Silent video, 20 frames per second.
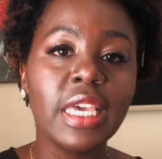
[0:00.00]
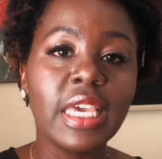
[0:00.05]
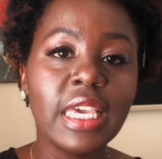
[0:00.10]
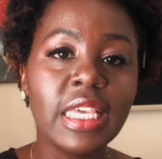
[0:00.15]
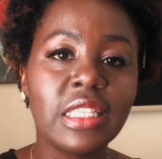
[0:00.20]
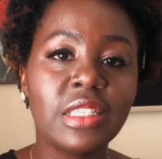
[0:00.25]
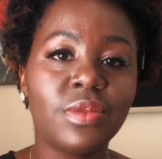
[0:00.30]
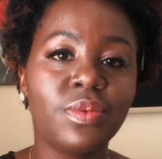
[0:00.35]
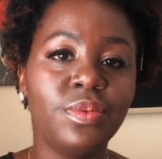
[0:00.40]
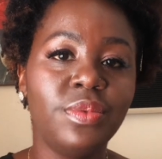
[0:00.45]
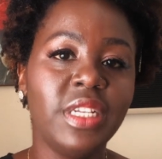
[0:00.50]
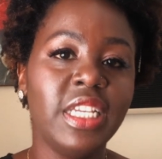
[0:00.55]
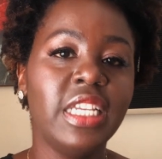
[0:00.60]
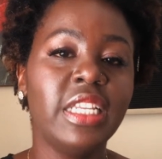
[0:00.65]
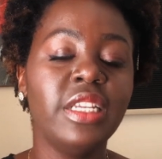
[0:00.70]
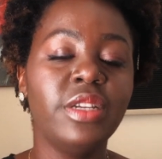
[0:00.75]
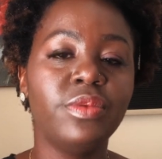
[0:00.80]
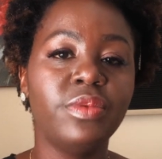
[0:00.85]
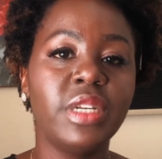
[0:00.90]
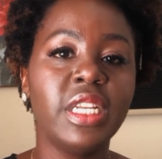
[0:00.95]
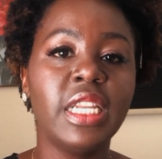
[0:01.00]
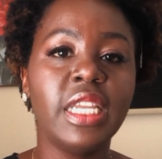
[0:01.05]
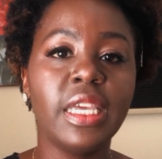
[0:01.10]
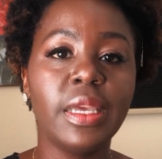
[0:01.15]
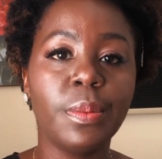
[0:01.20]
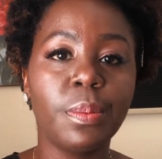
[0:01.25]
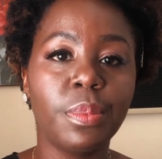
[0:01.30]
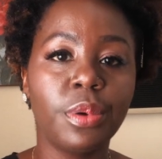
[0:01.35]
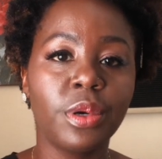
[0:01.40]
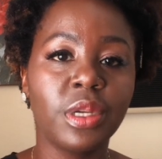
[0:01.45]
It's really, really
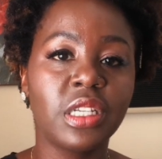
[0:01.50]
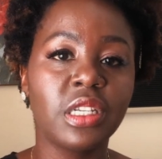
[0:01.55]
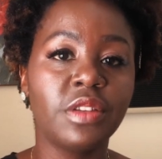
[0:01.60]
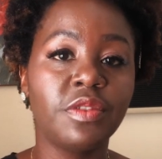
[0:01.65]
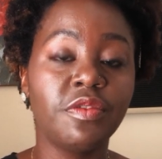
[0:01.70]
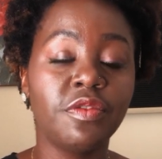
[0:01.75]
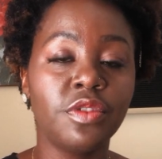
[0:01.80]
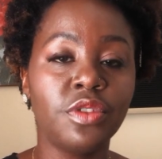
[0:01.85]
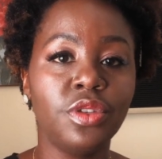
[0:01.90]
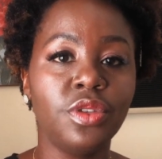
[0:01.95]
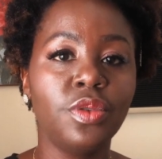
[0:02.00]
important for